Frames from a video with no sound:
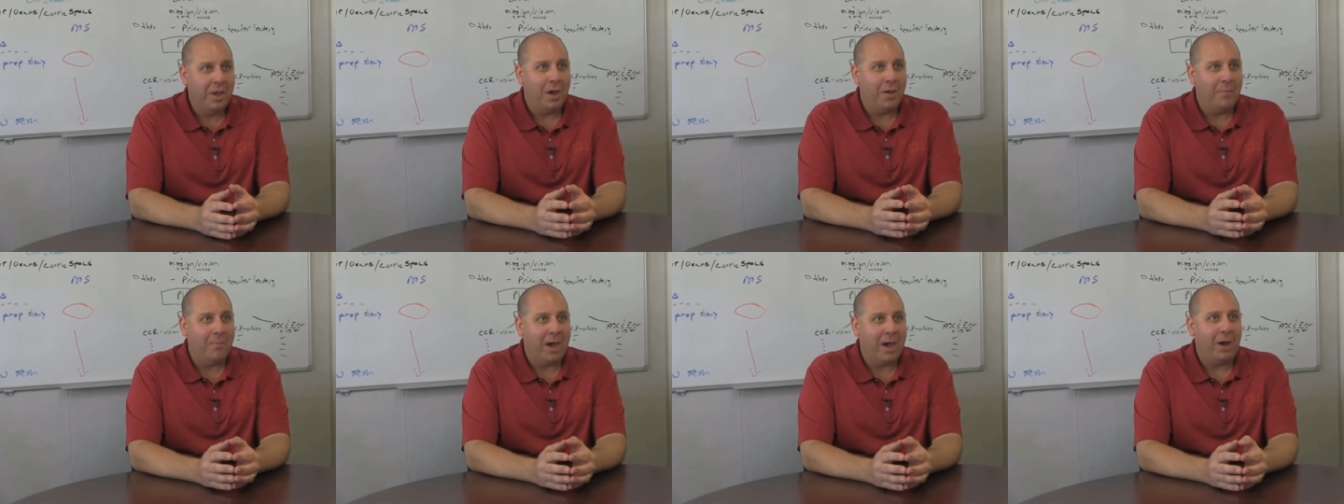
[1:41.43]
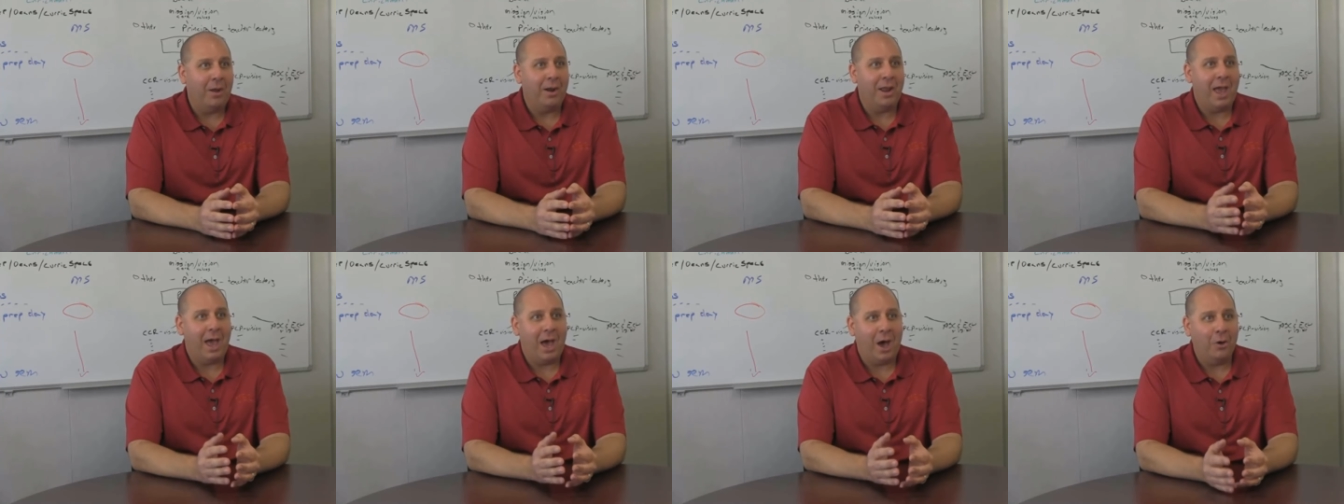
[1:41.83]

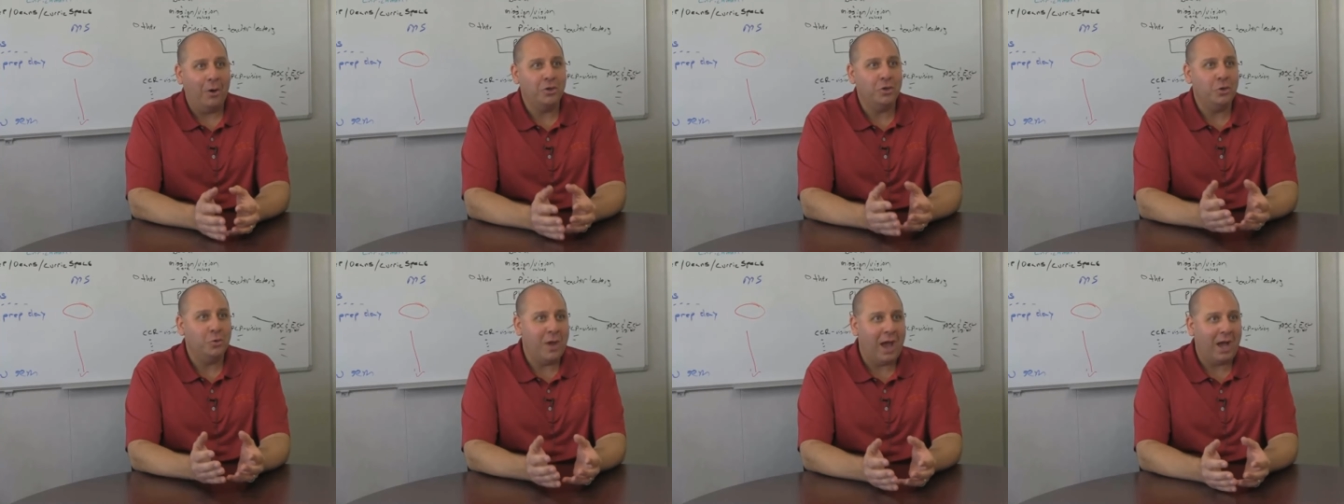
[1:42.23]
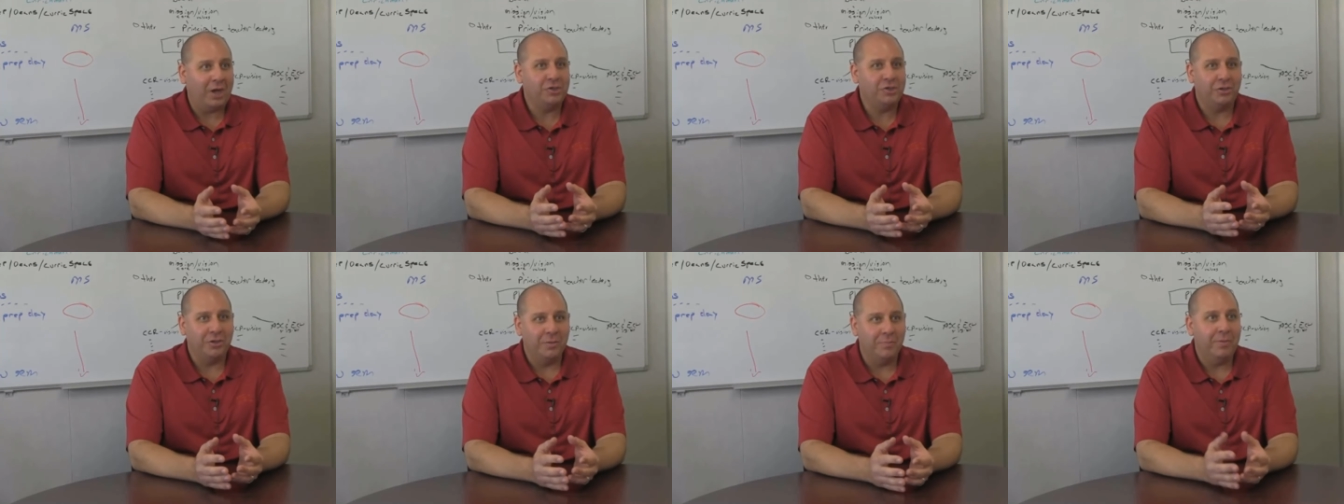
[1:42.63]
about how you
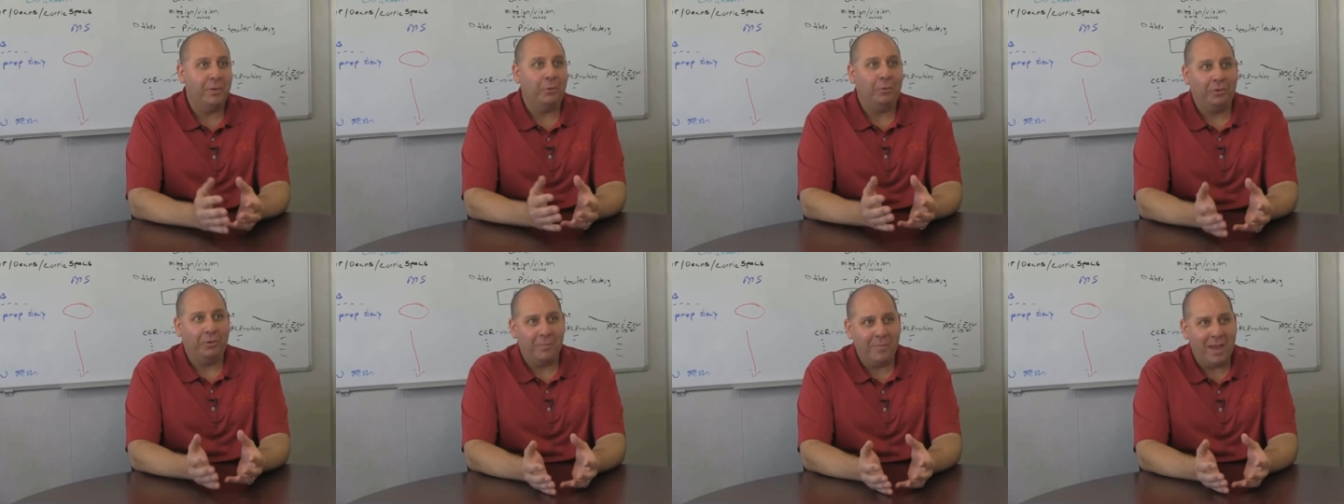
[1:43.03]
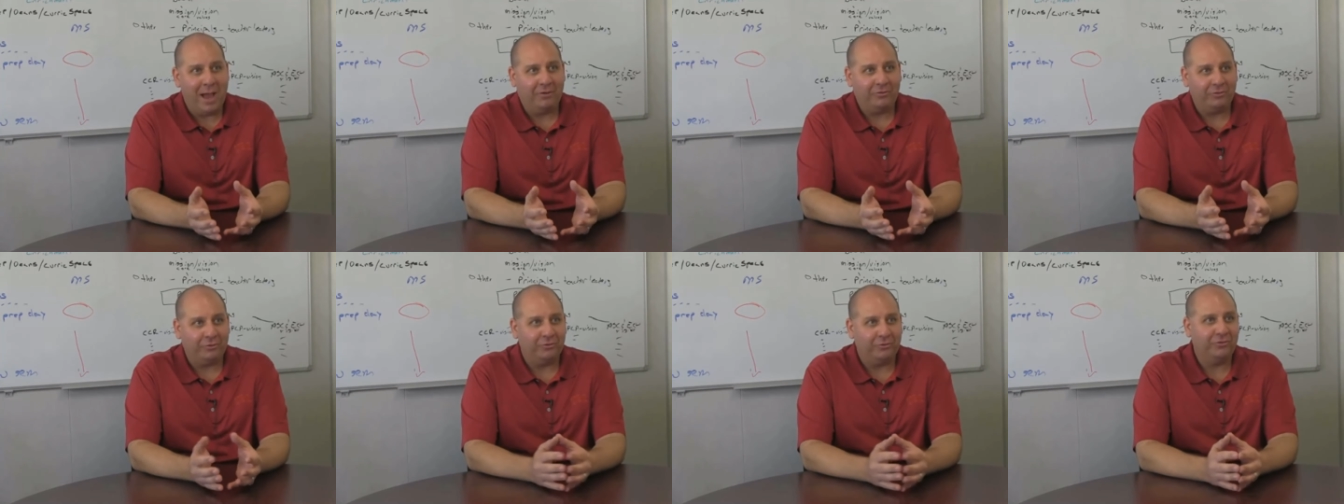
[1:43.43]
actually build a
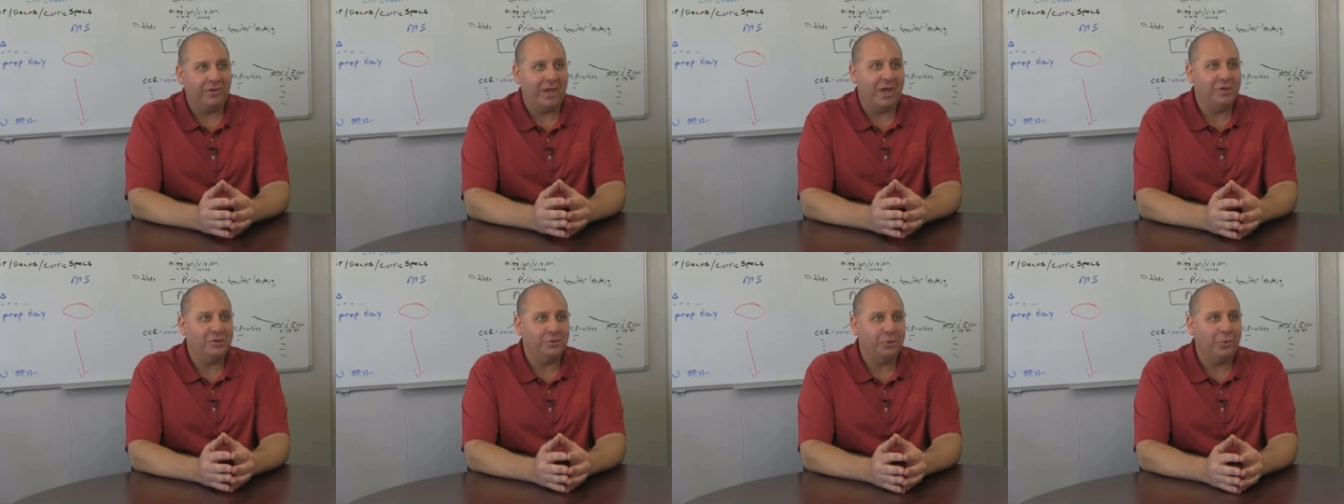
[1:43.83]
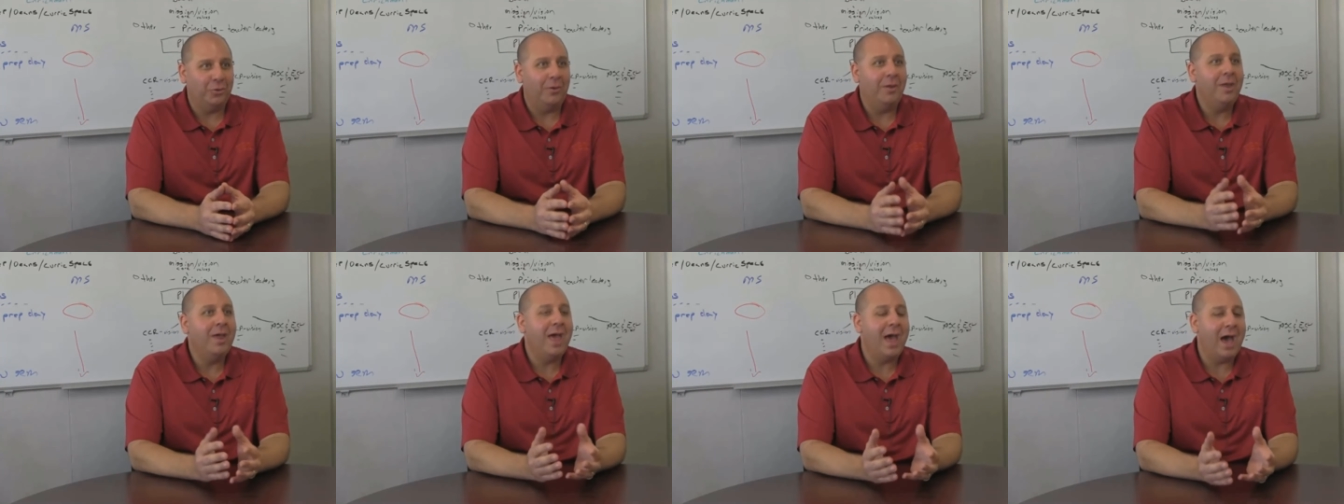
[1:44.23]
master
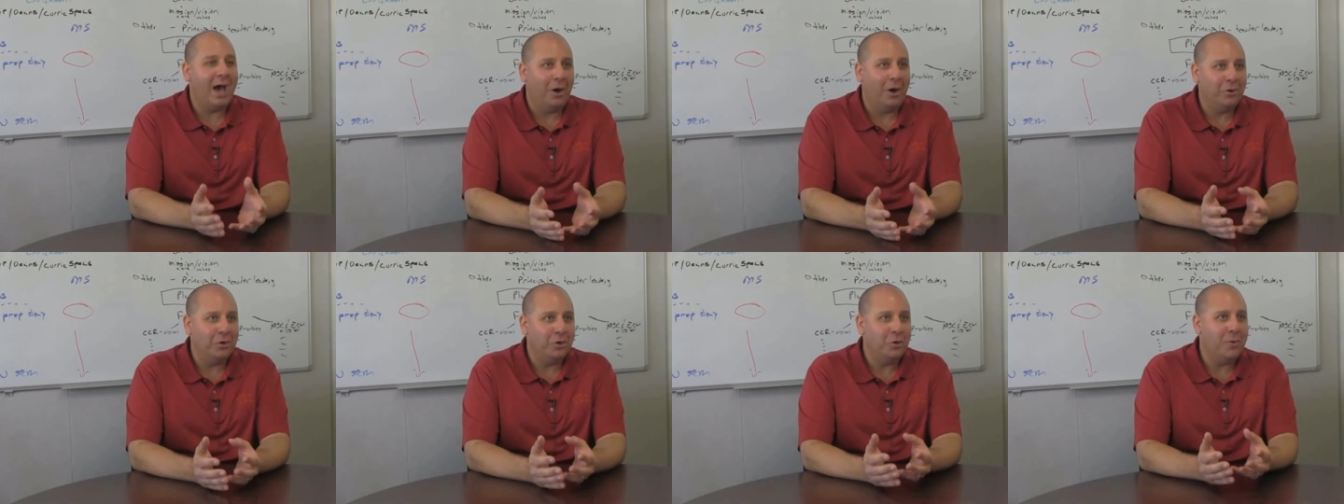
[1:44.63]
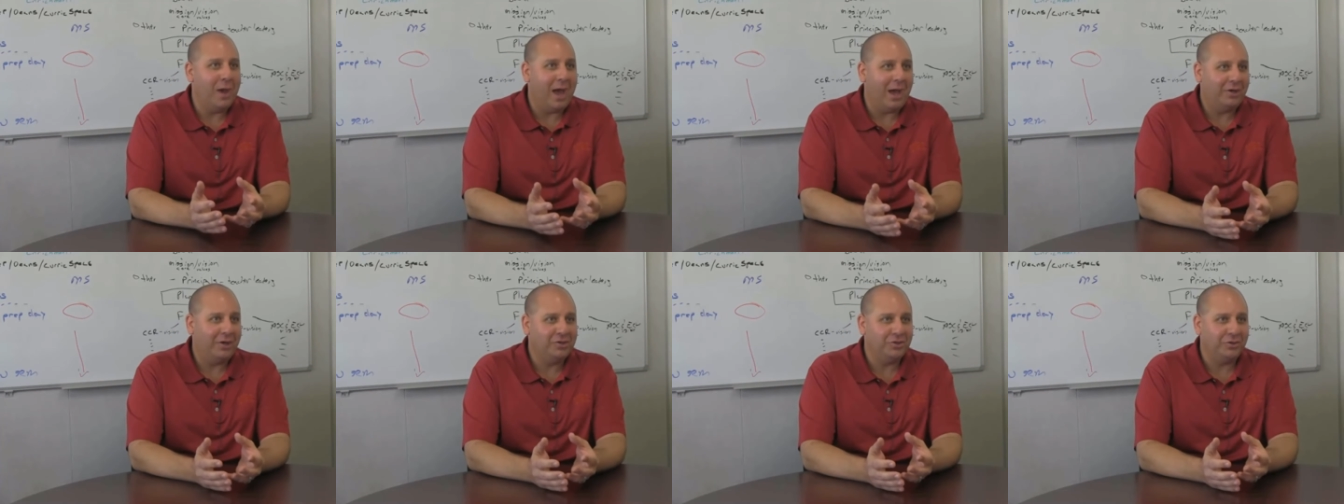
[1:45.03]
schedule, how you
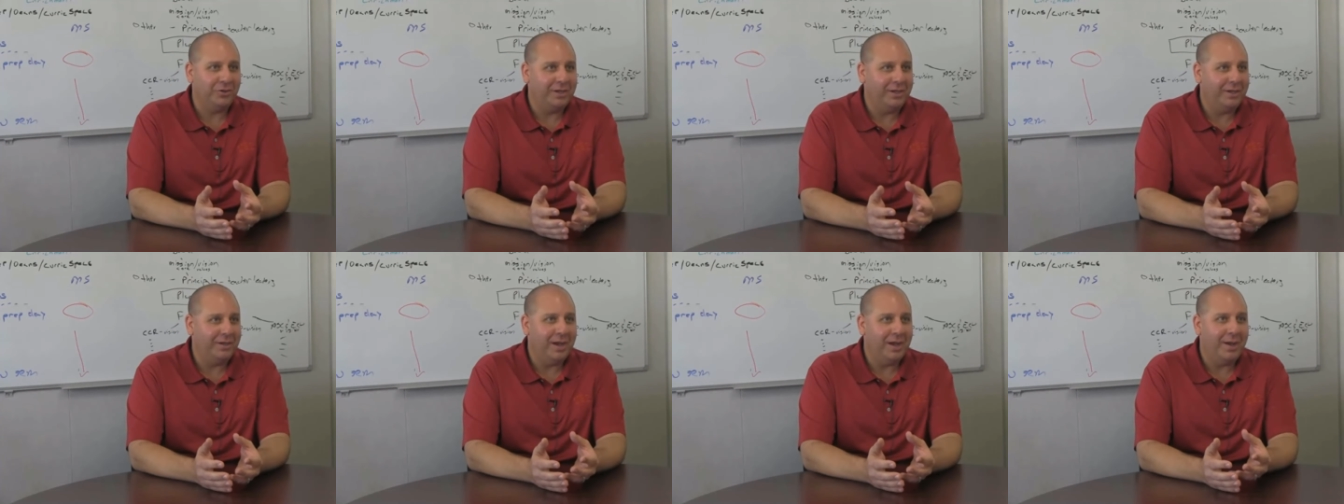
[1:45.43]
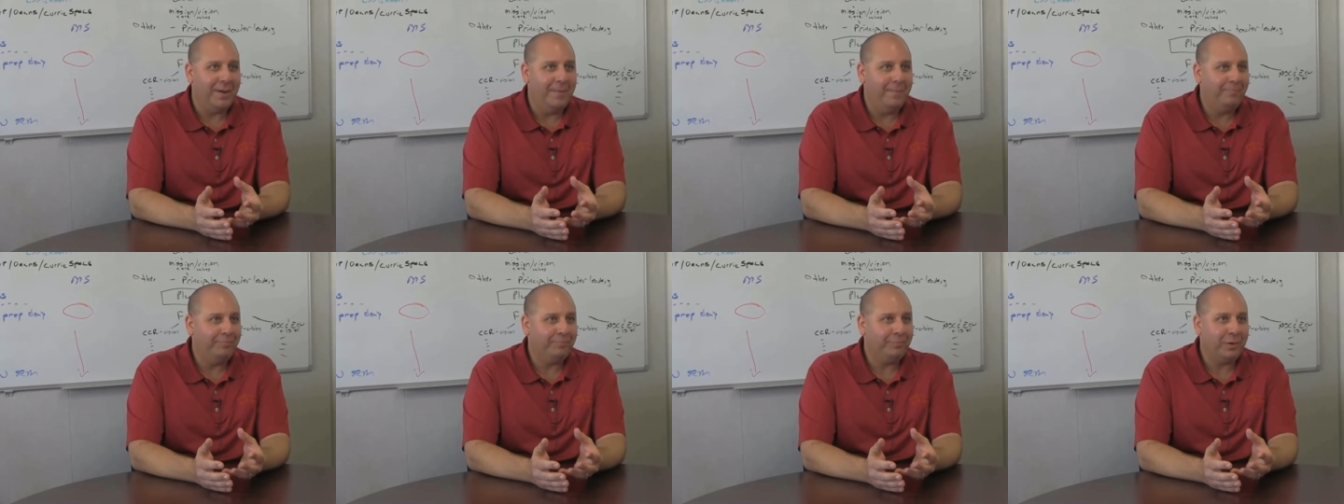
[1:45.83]
actually
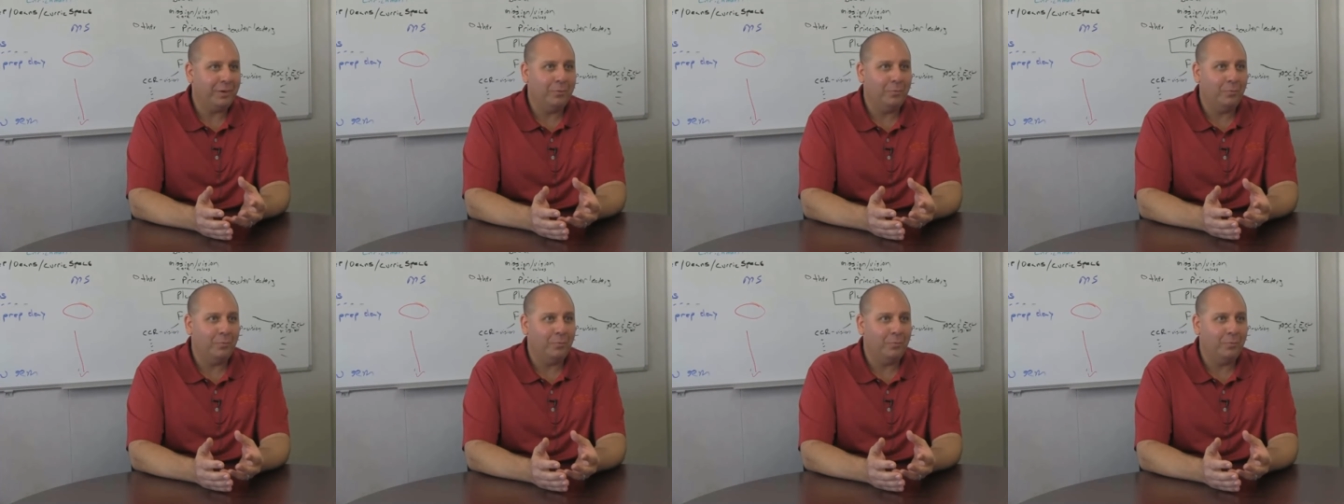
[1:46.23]
um,